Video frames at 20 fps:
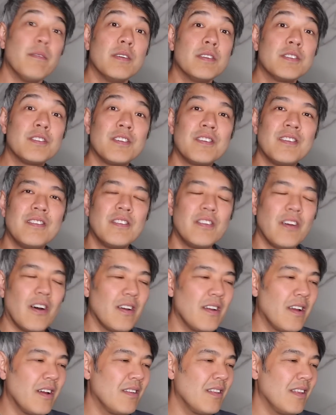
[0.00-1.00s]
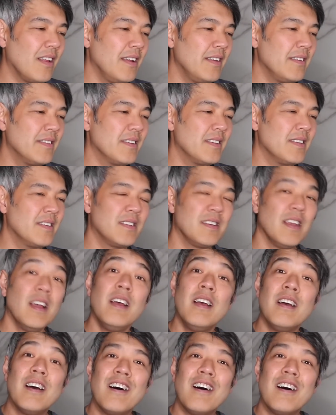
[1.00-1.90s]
certain diode lasers